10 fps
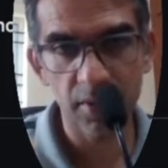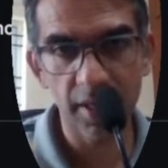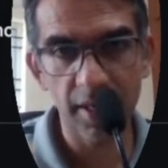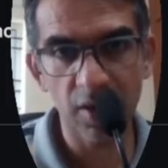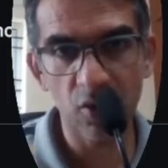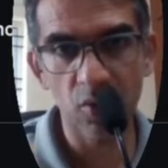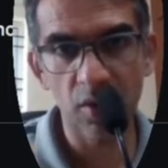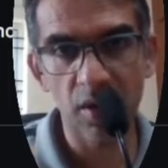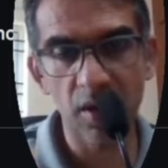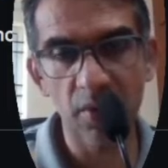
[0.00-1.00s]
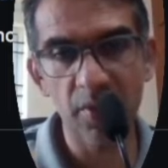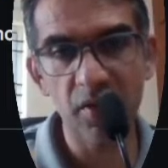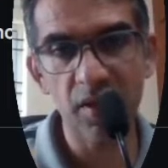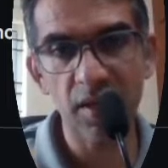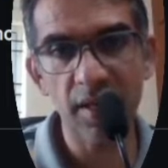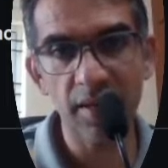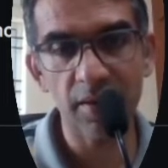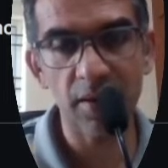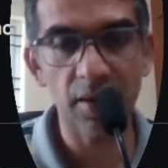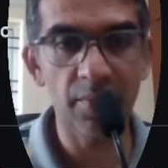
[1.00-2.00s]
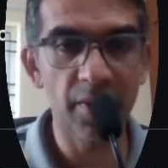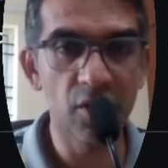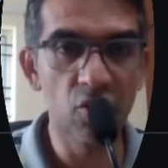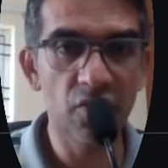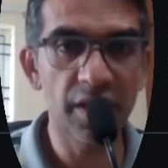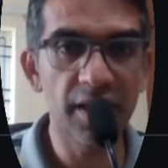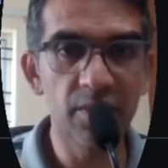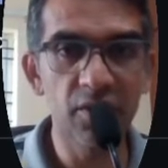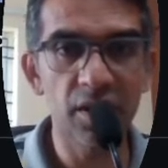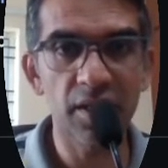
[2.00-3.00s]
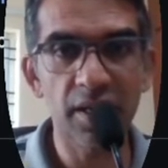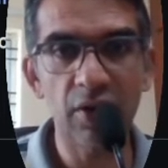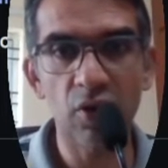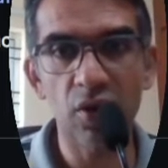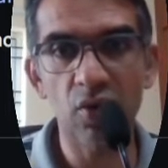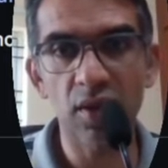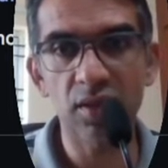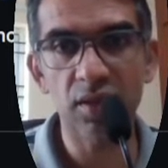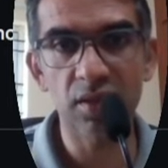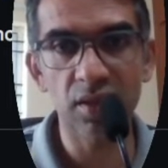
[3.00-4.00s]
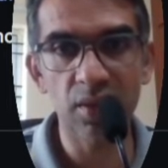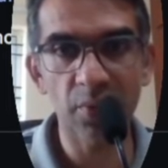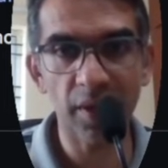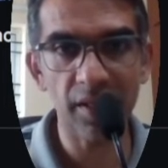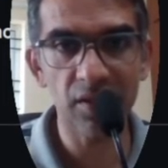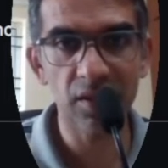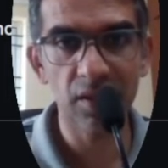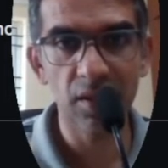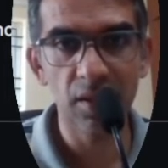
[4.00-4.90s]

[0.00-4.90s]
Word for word: data over here basically uh, menu of items and then I wanted to ask a certain price.